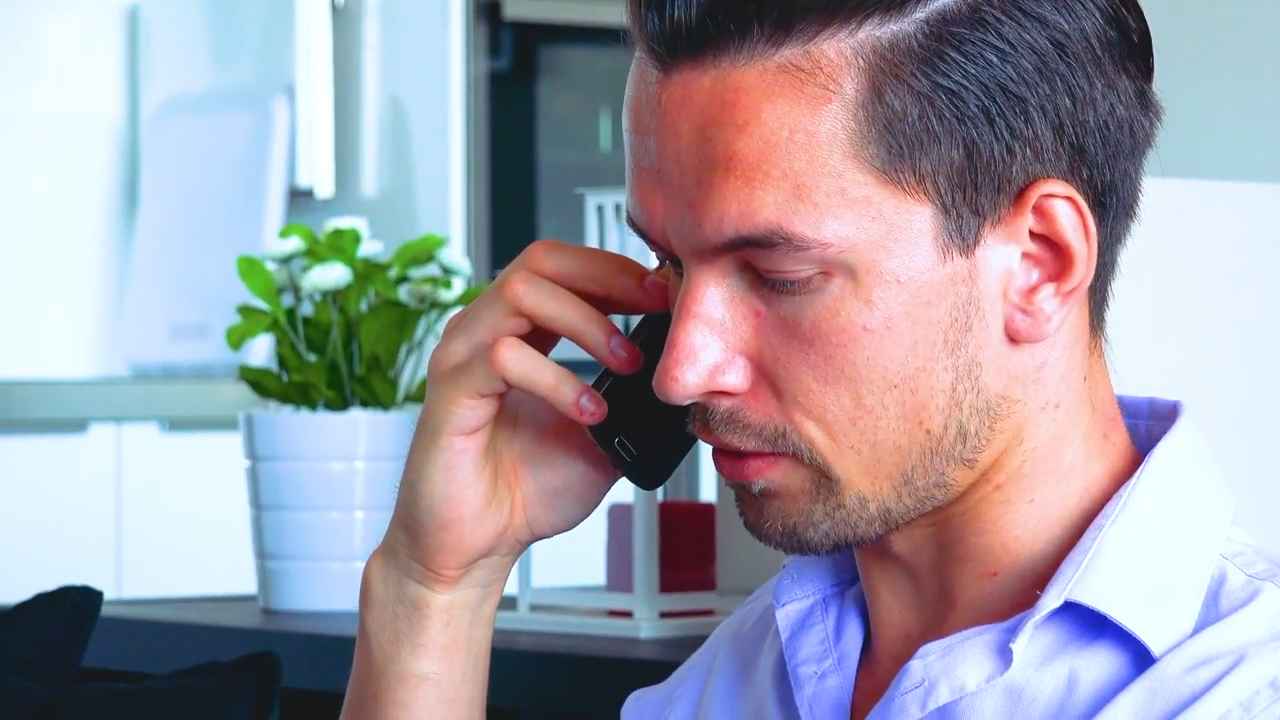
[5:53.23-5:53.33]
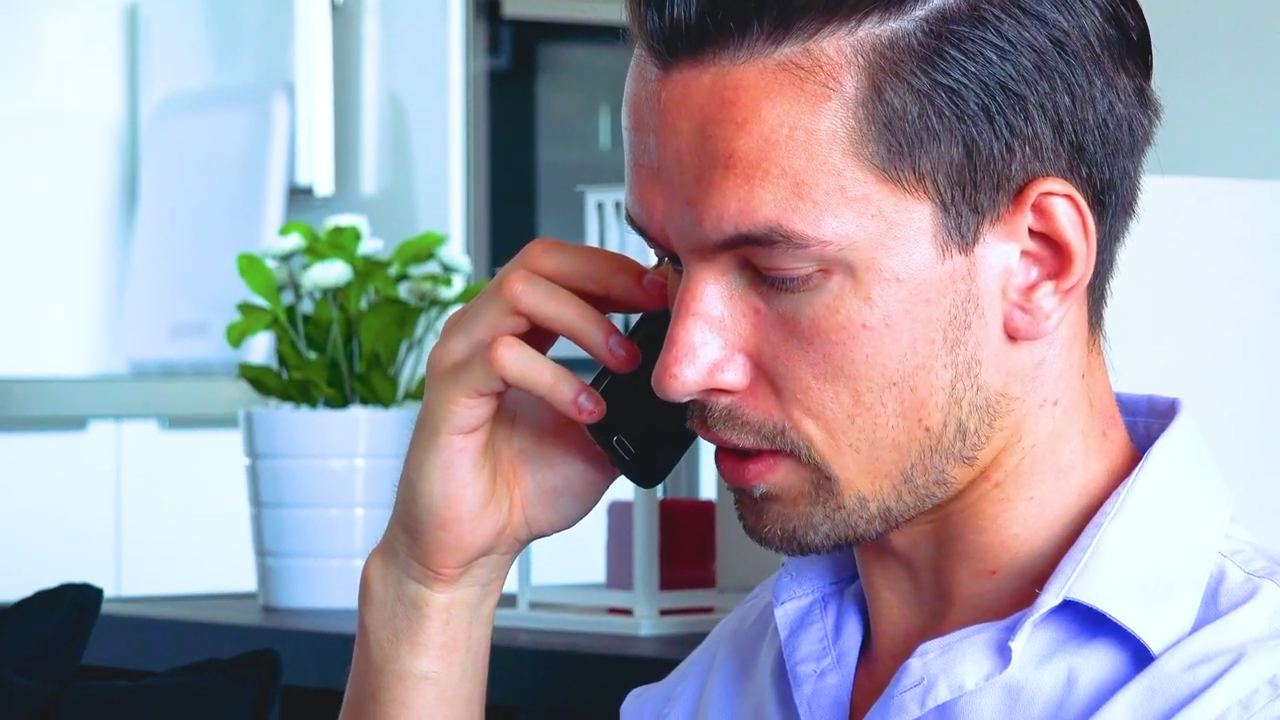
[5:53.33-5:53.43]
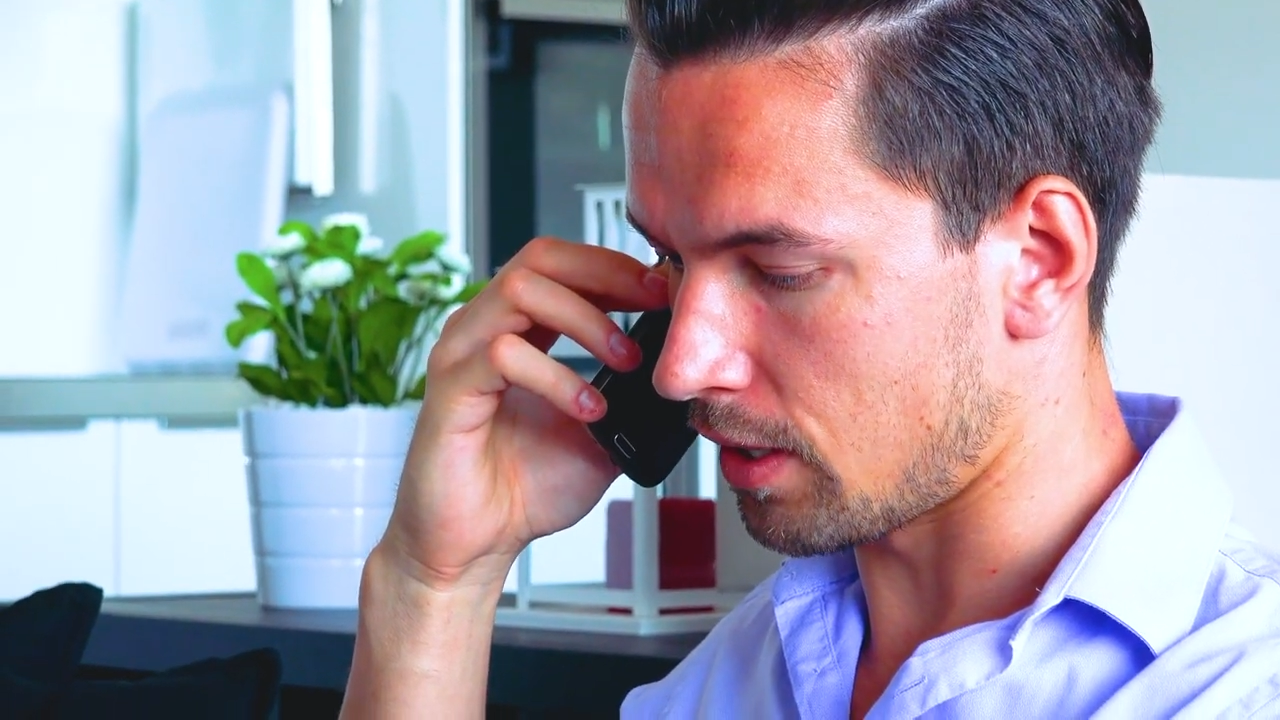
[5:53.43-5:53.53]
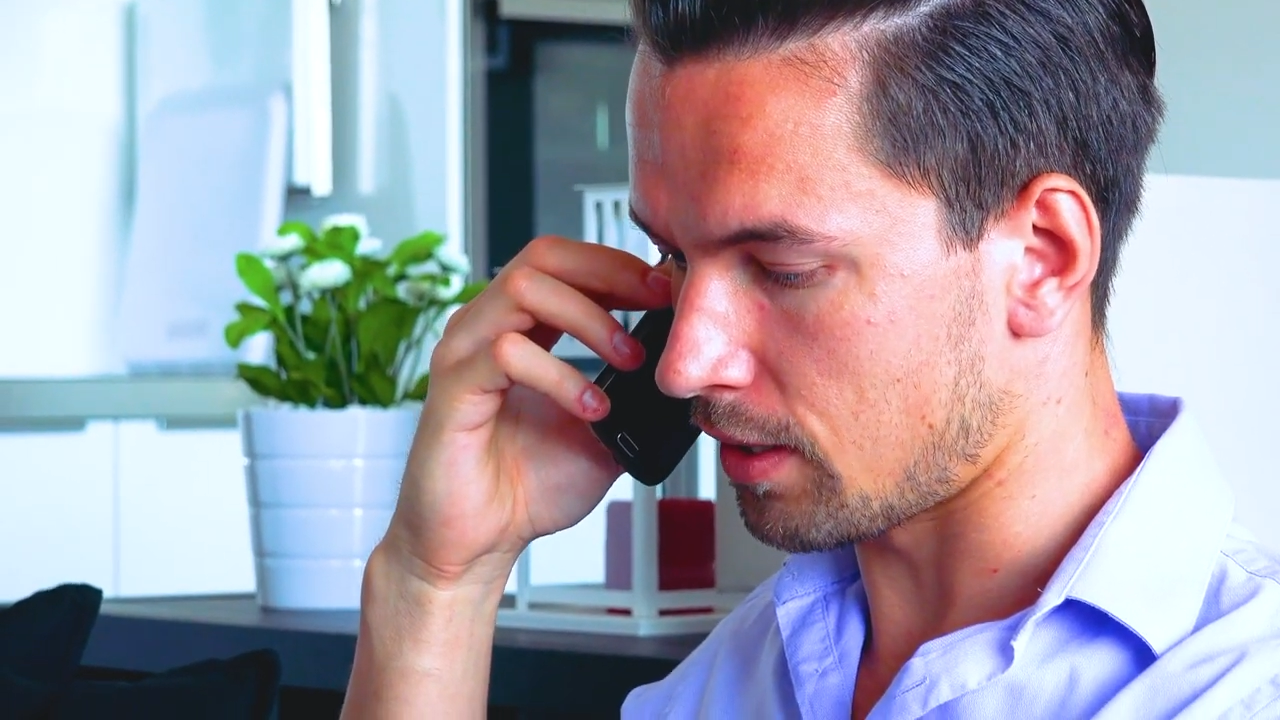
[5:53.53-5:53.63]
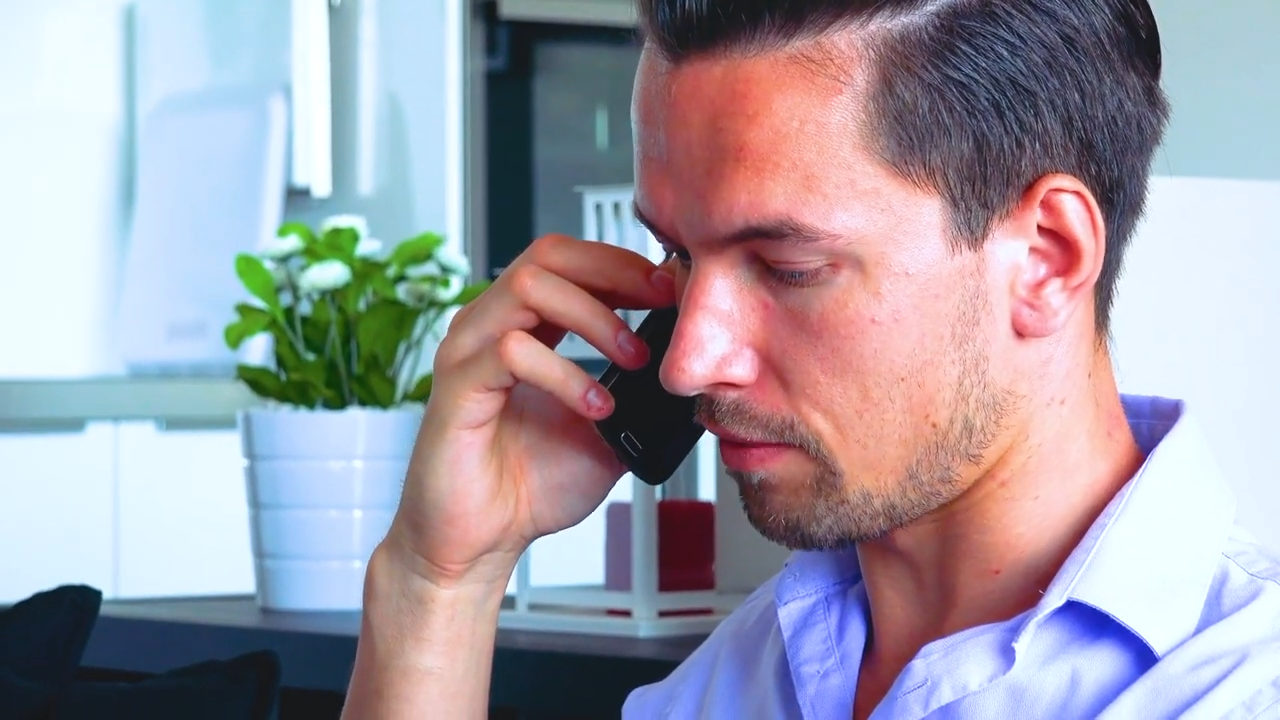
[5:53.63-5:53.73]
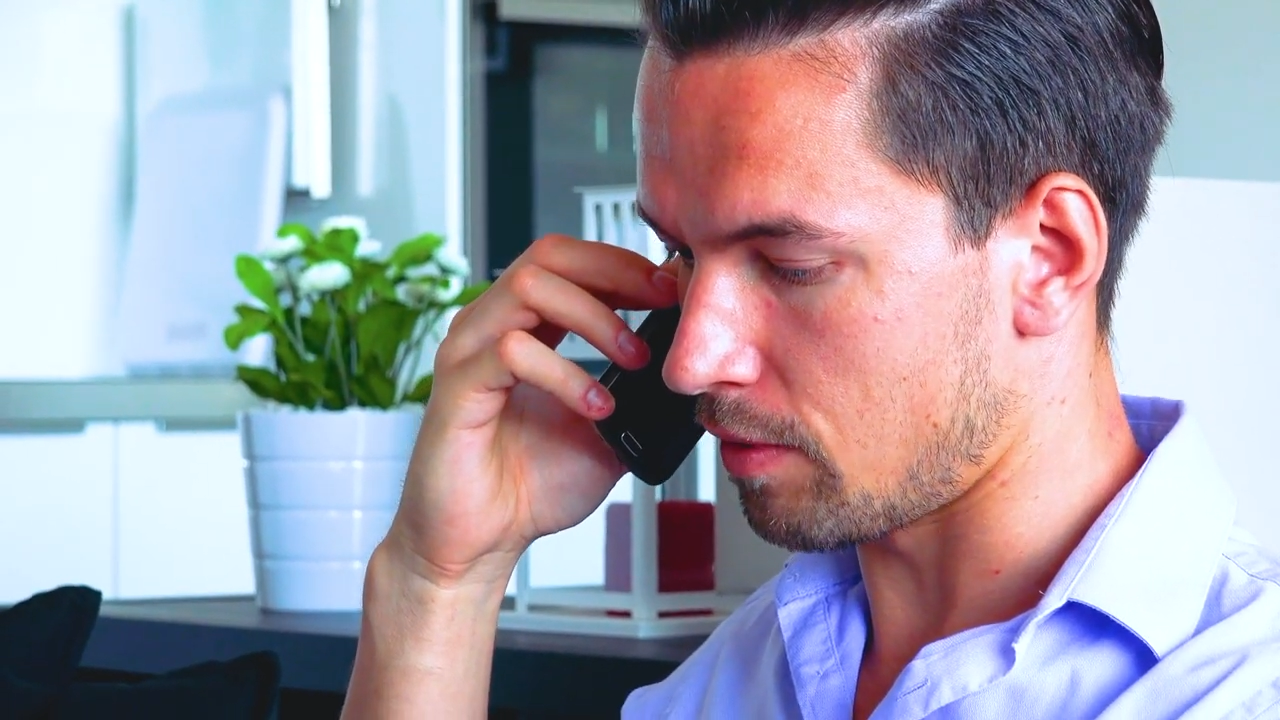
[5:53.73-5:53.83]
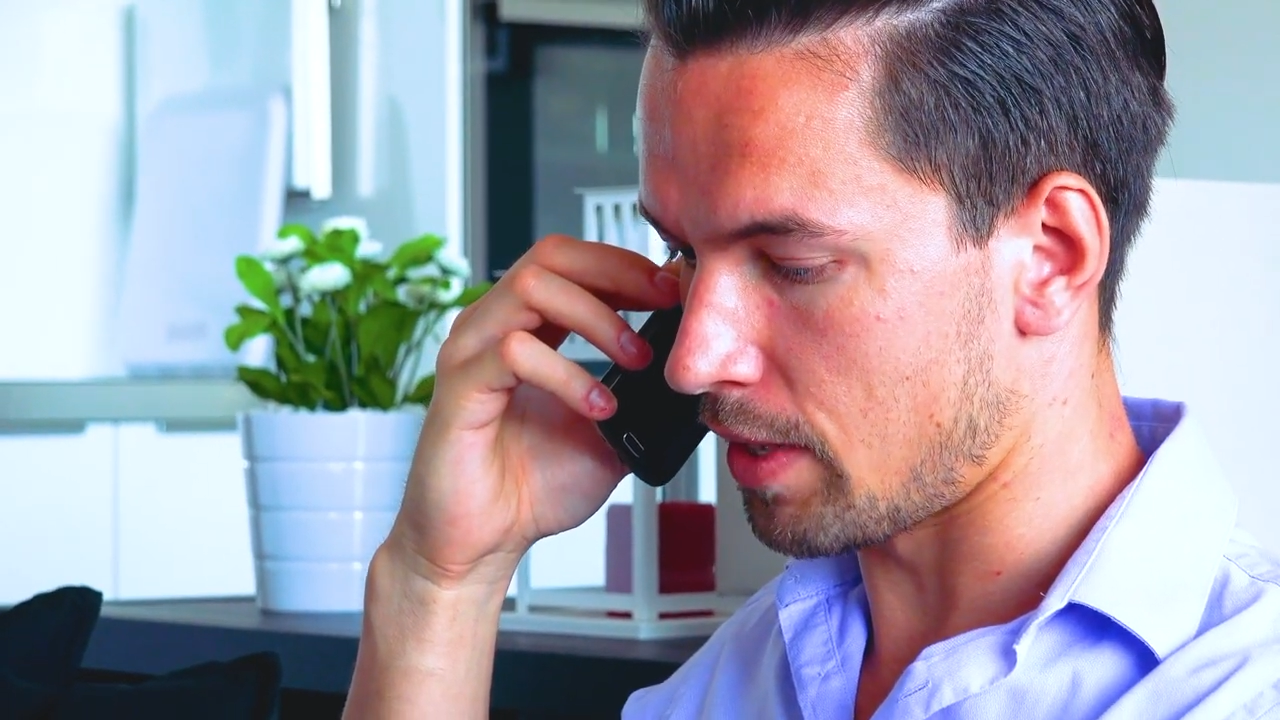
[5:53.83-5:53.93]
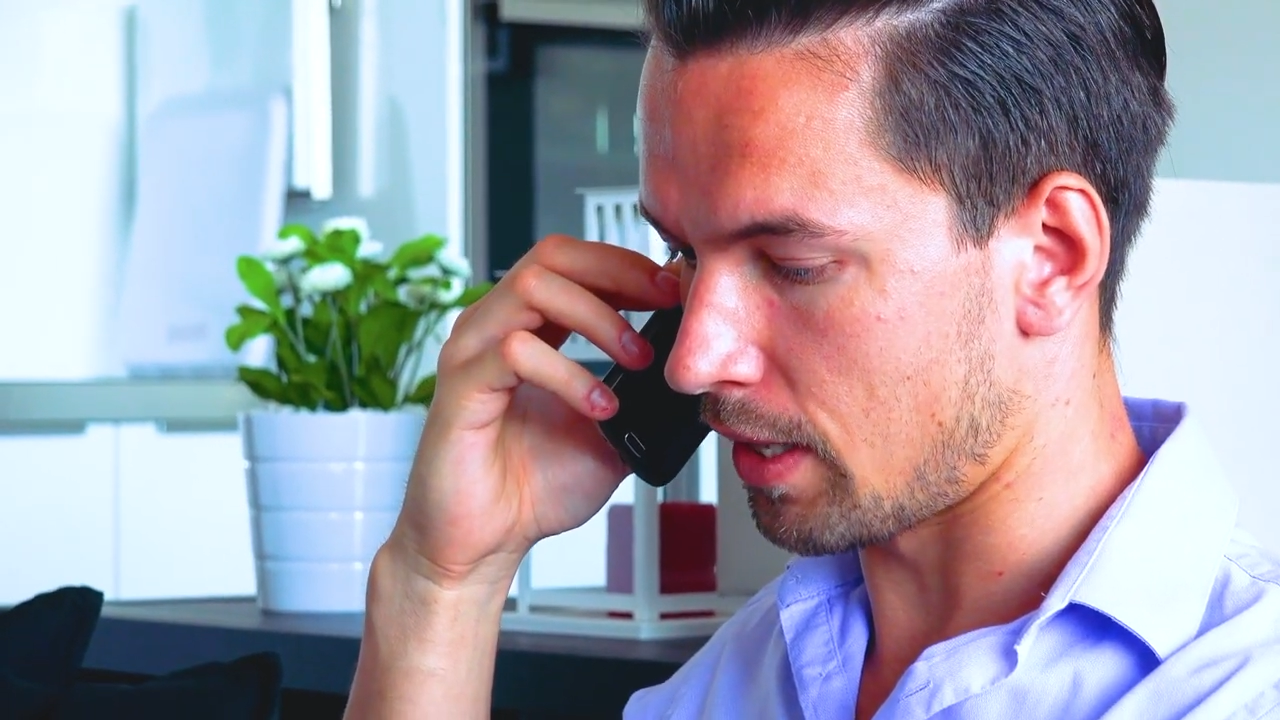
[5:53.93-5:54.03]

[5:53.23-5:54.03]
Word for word: and everything